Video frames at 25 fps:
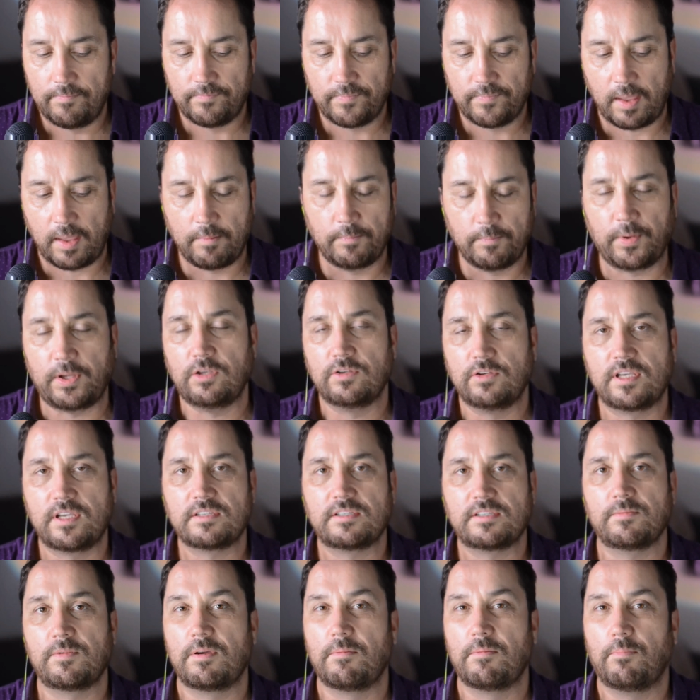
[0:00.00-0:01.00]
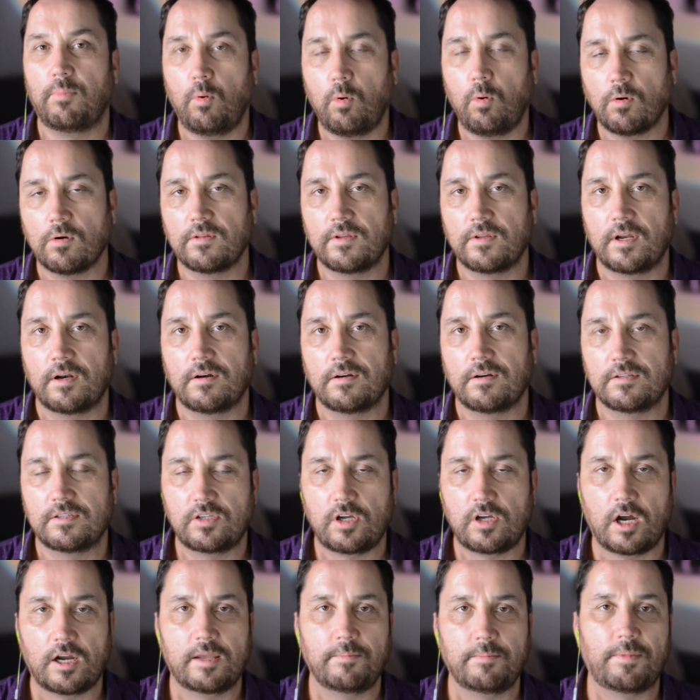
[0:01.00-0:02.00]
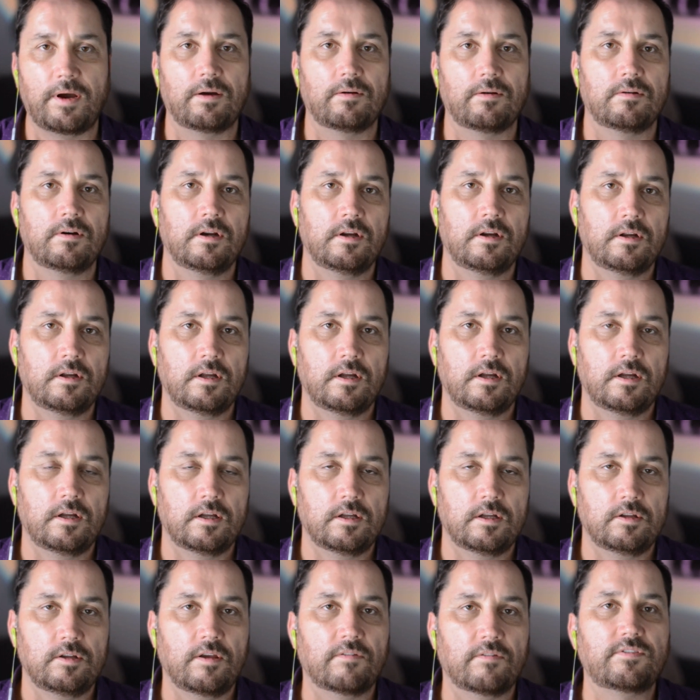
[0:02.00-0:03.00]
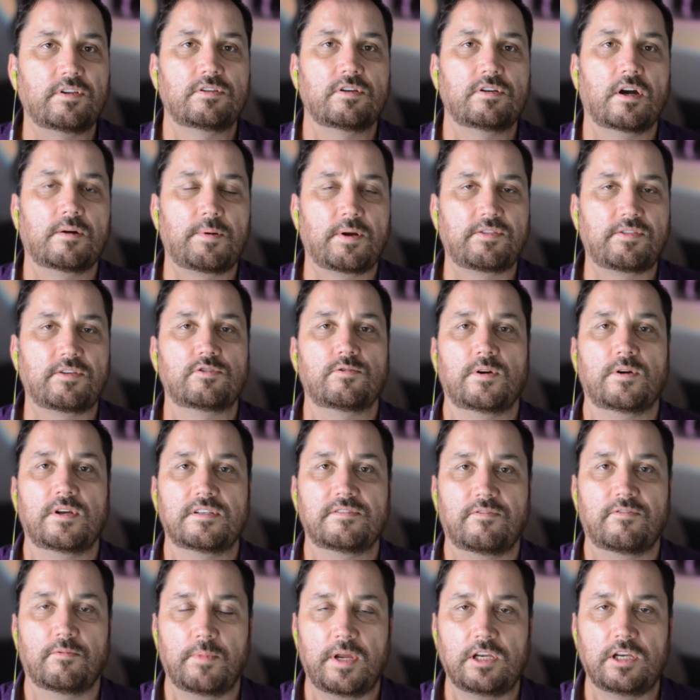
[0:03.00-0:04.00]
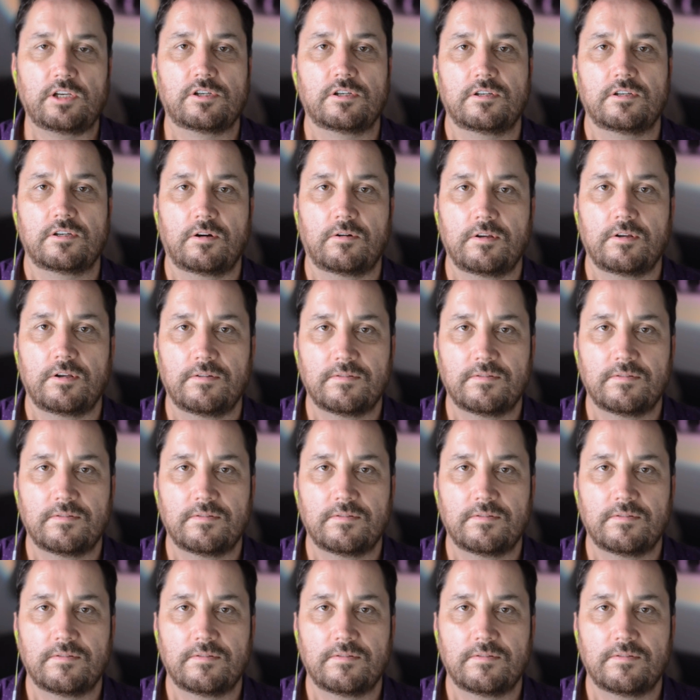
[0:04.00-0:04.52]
But you said something important there, and you have to talk about the transformation, don't you?